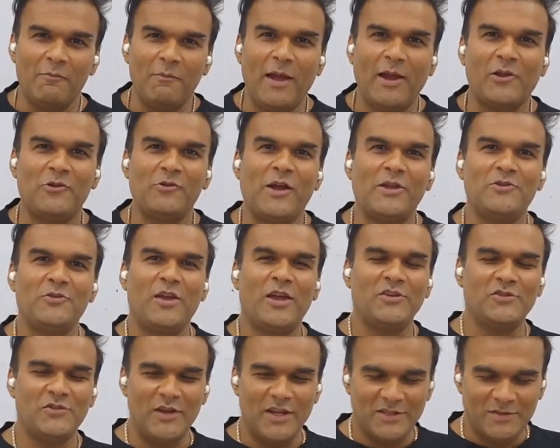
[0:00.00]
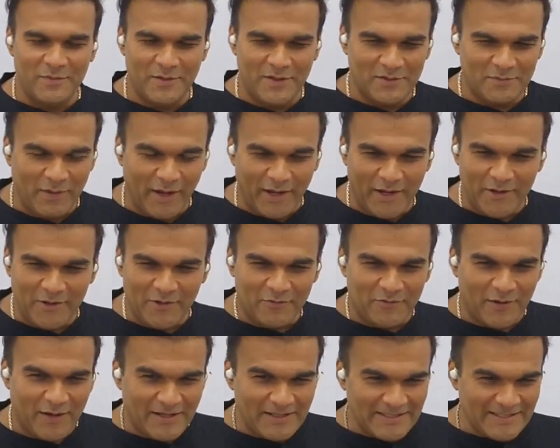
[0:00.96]
back to Education Express, my dear
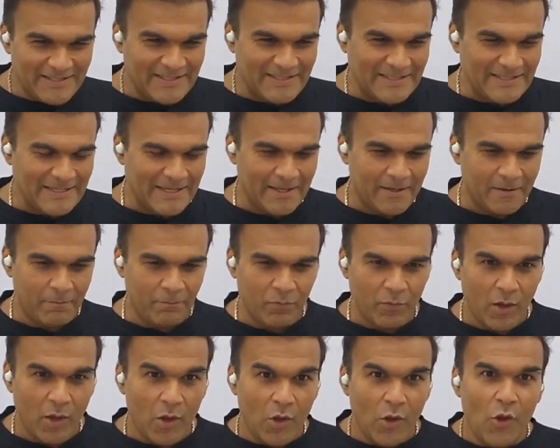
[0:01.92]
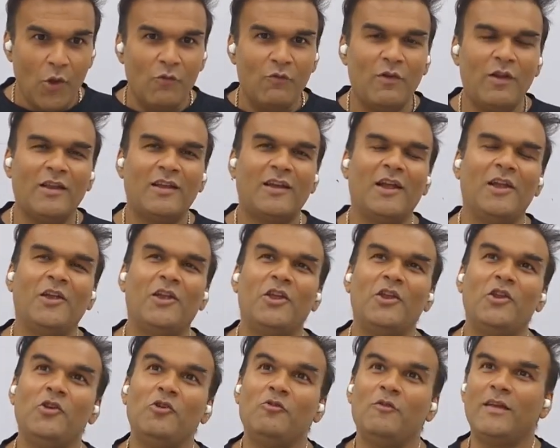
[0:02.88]
friends. We'll
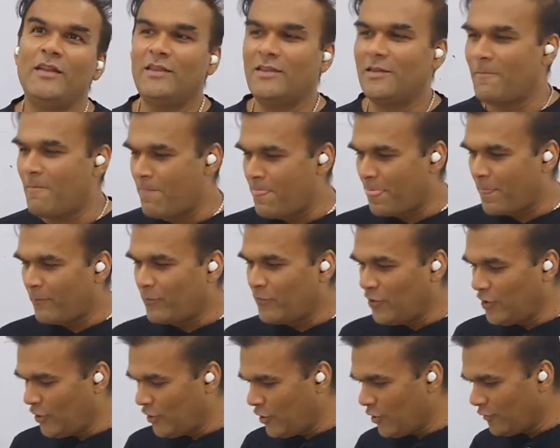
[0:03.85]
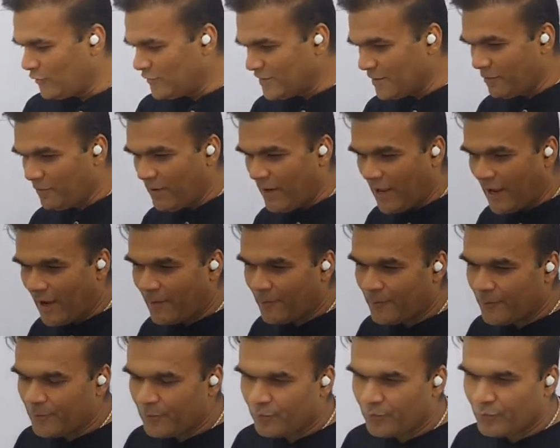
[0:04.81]
continue with theory of supply.
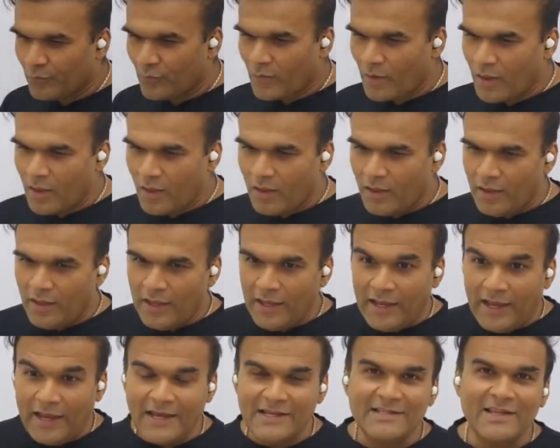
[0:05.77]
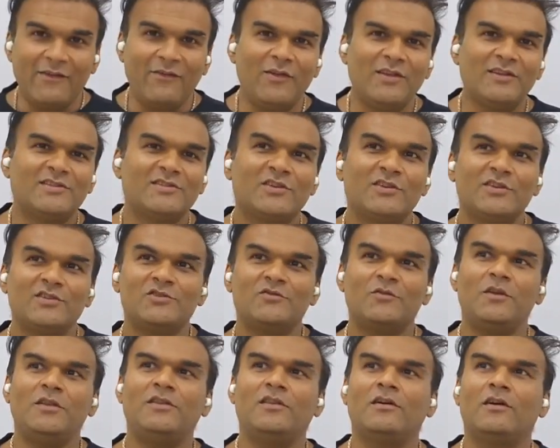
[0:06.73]
As I discussed
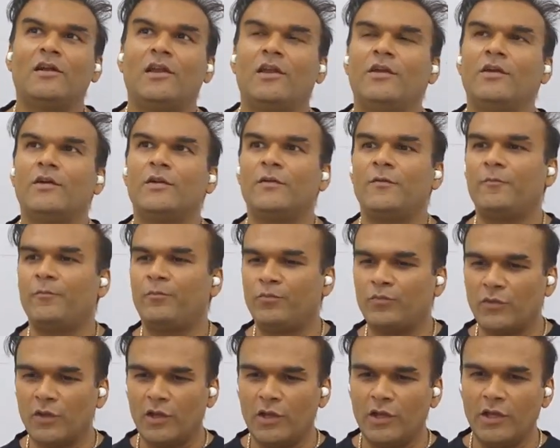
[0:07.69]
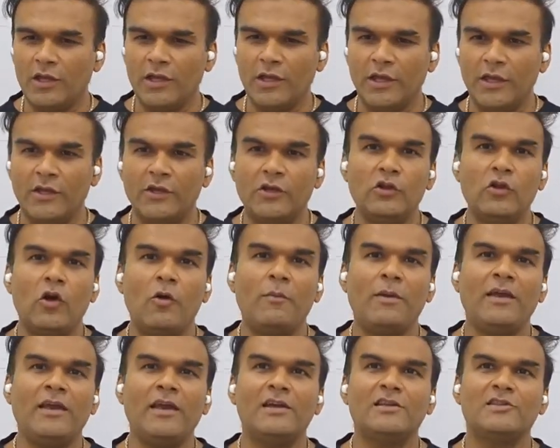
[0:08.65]
with earlier,
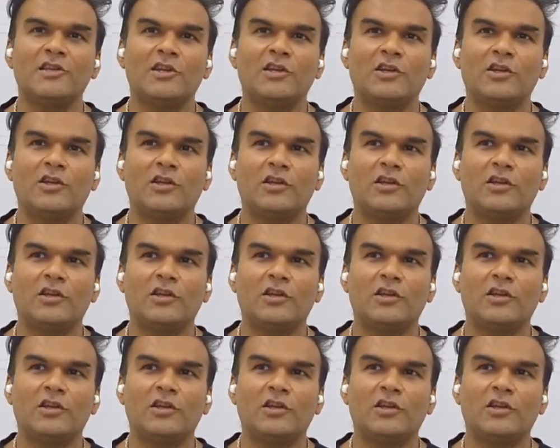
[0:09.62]
economic has its